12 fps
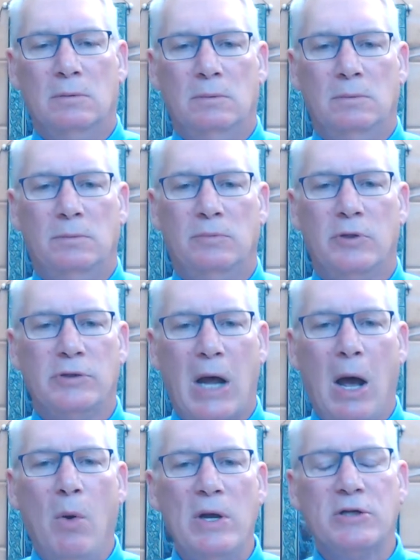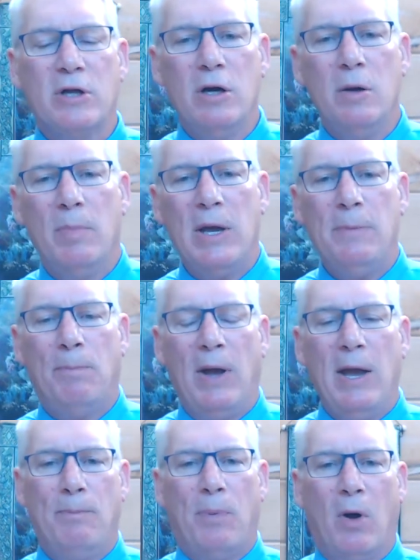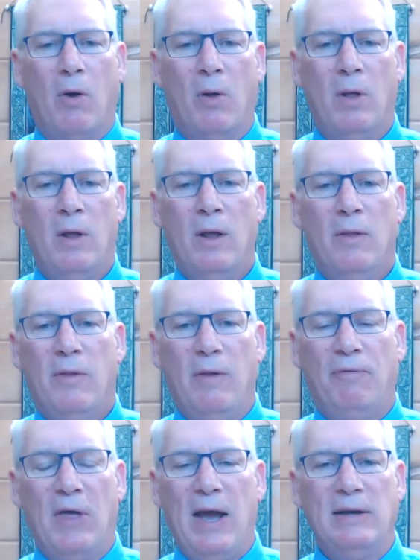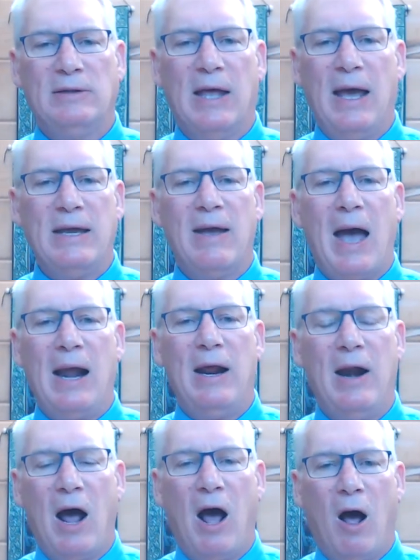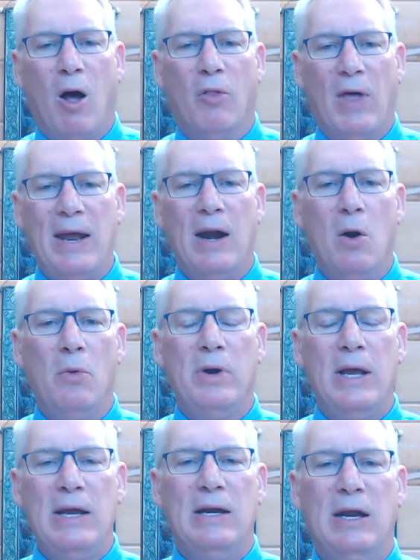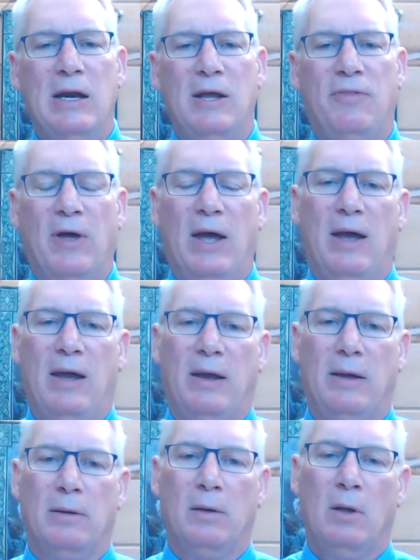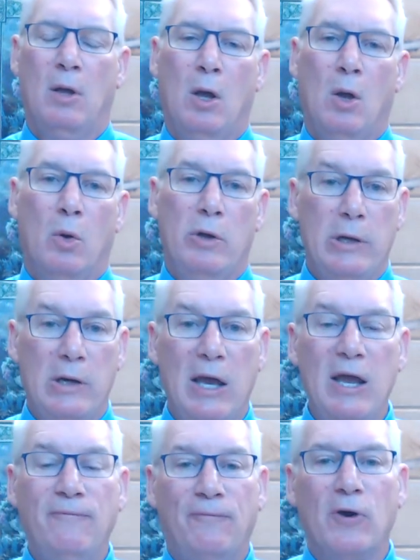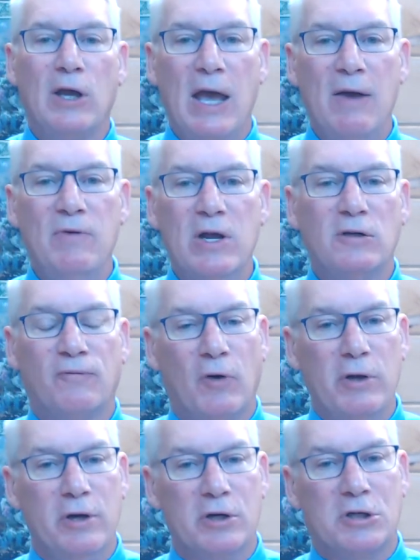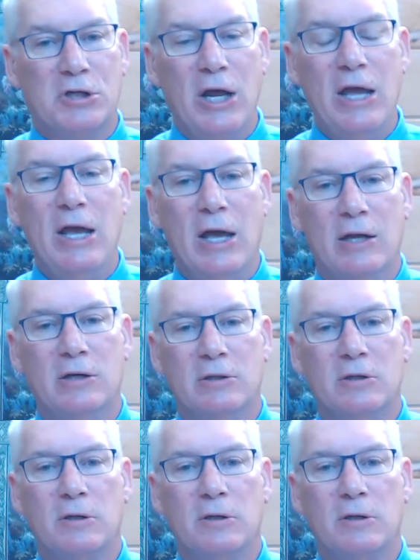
There's always going to be people that think they got it all. They don't need anything. Well, you need forgiveness for your sins.